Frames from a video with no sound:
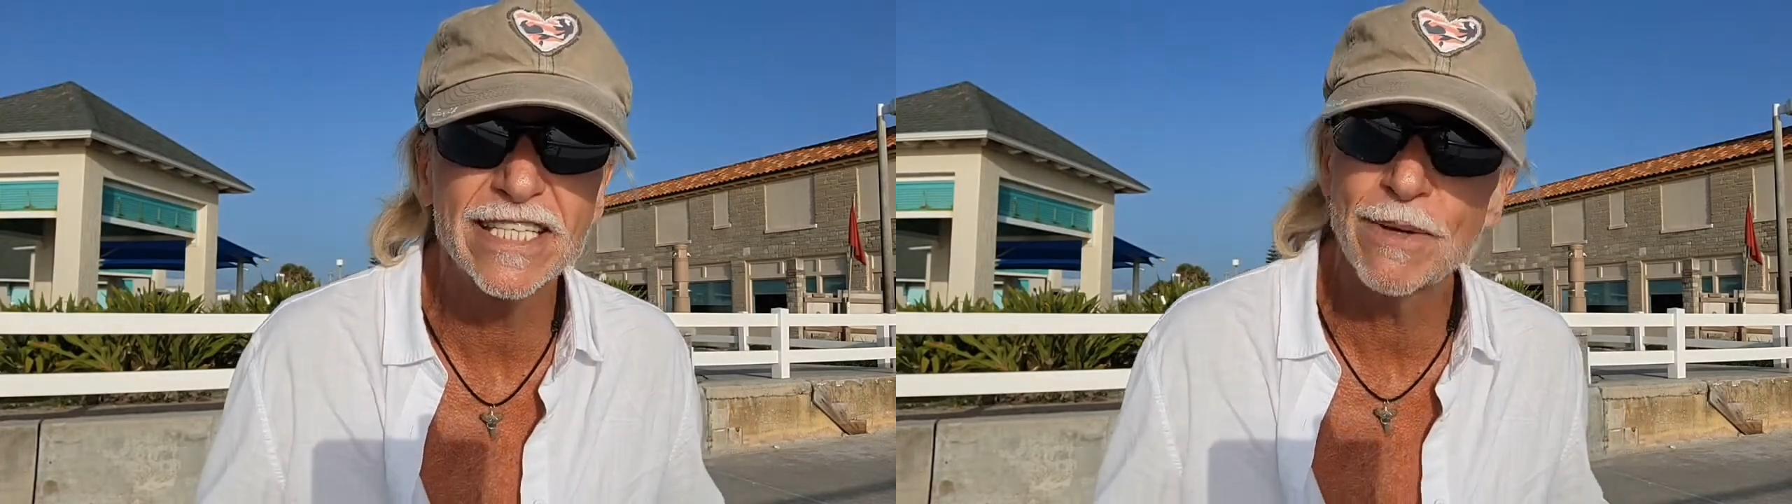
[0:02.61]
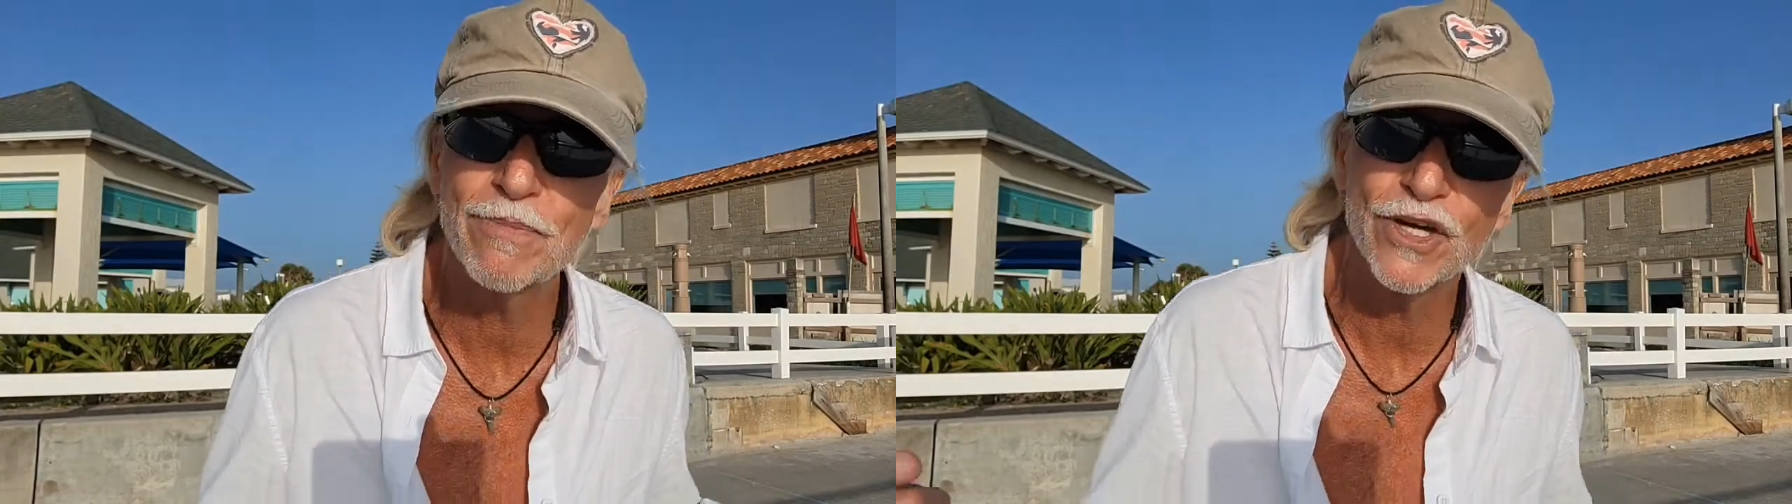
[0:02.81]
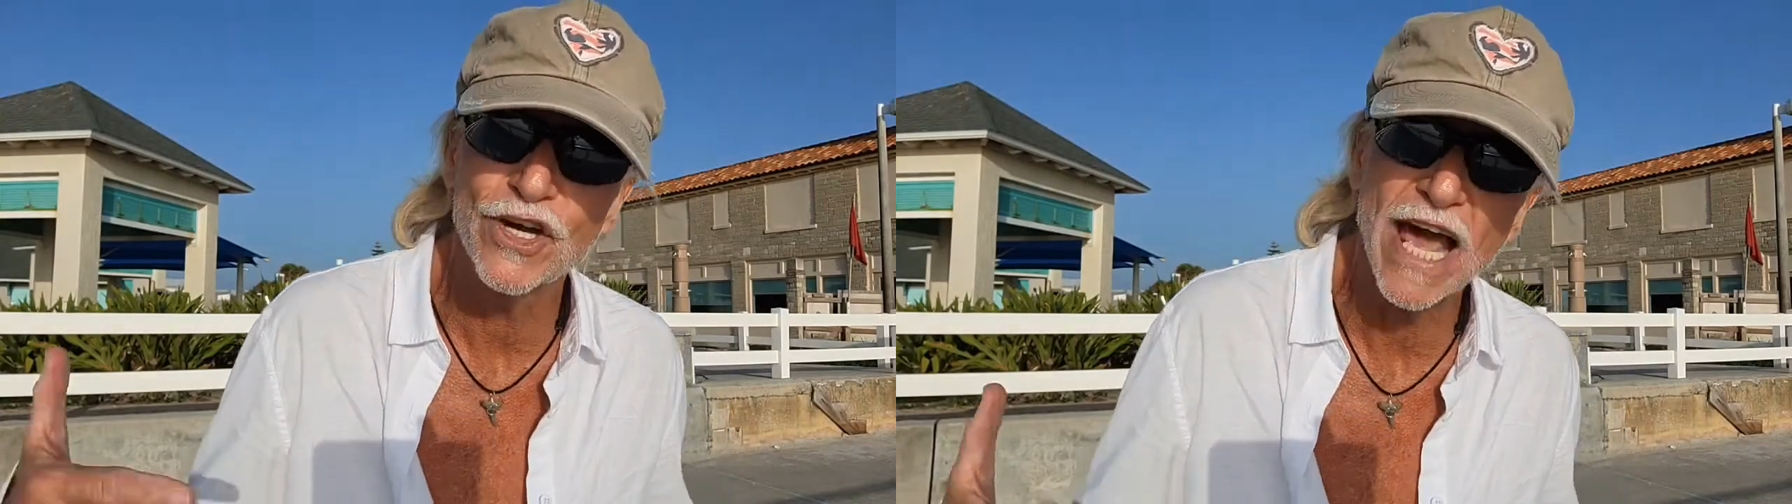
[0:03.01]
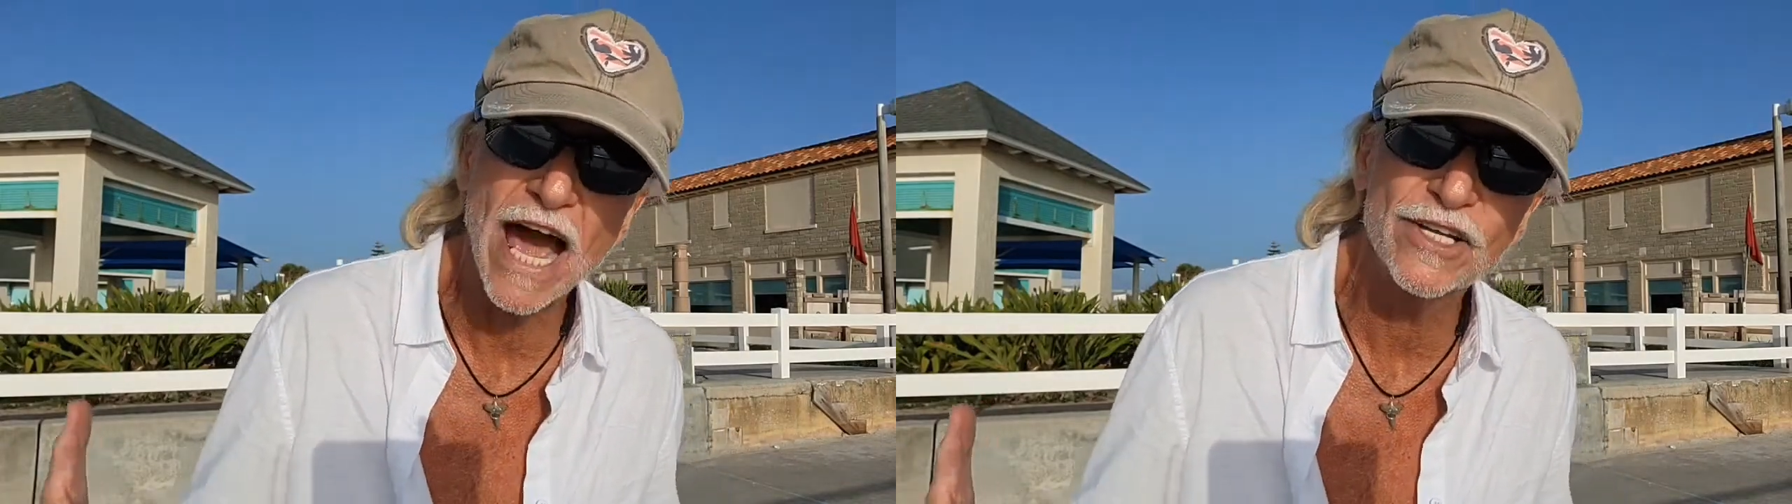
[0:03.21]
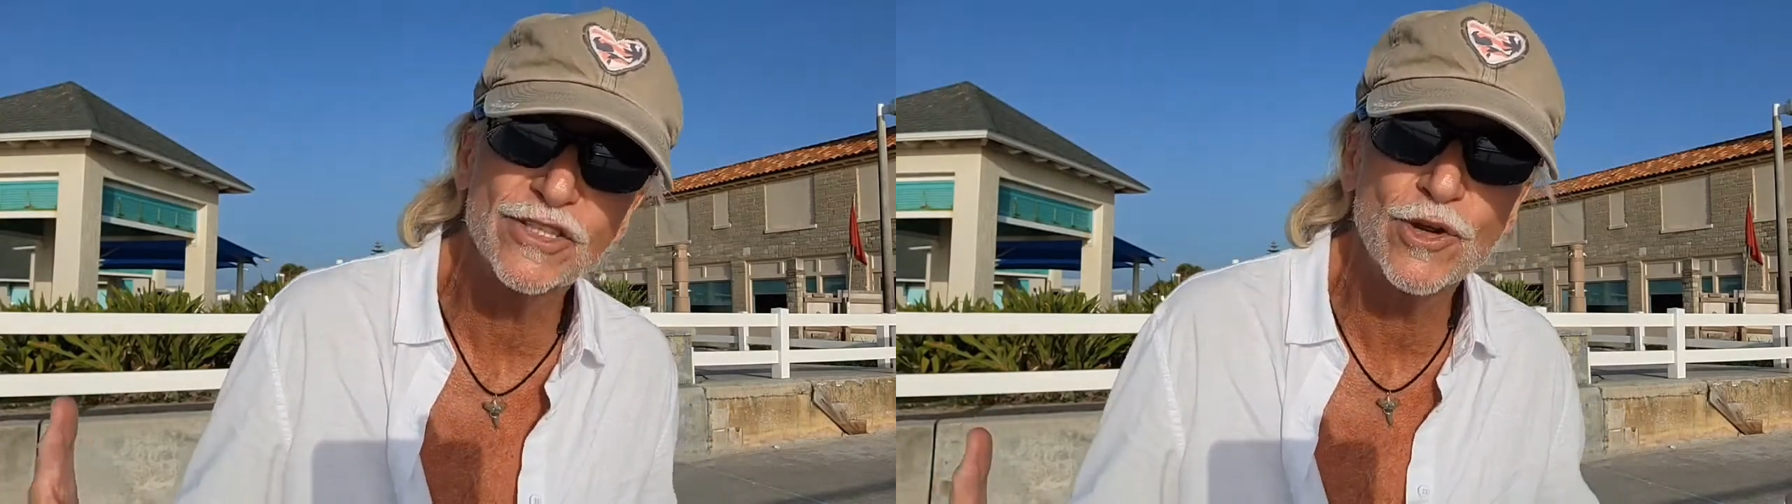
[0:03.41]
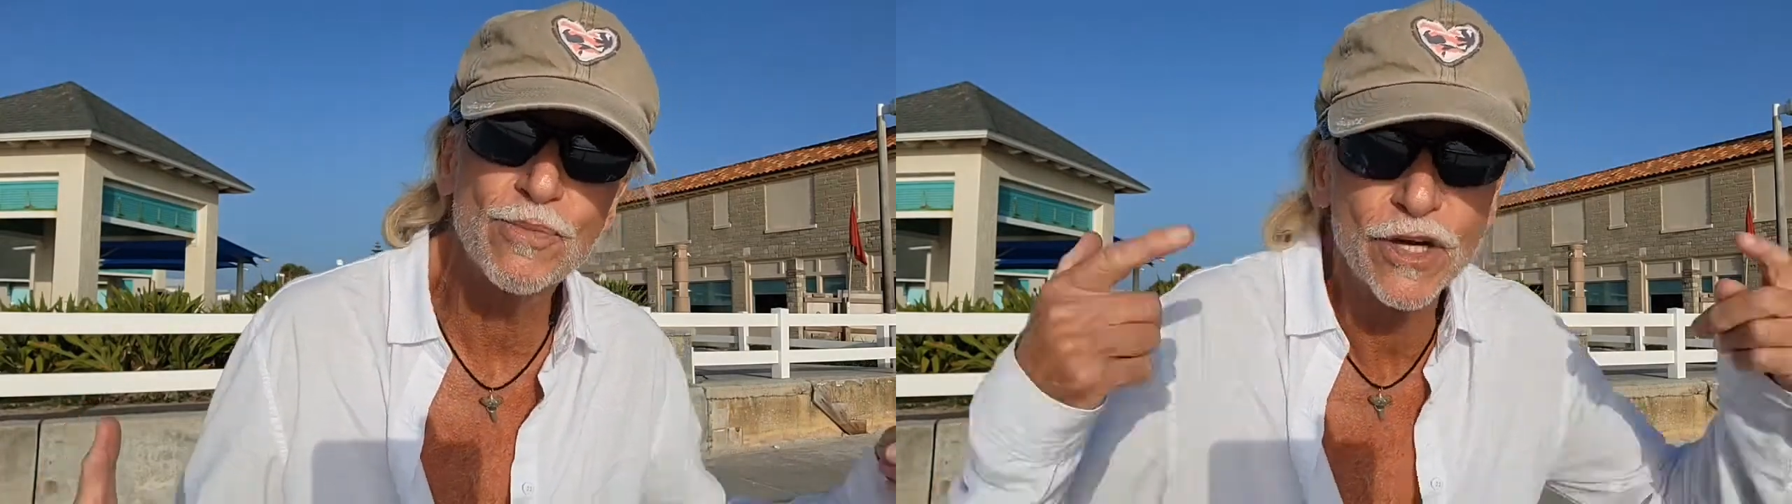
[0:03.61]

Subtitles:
Keep a good attitude,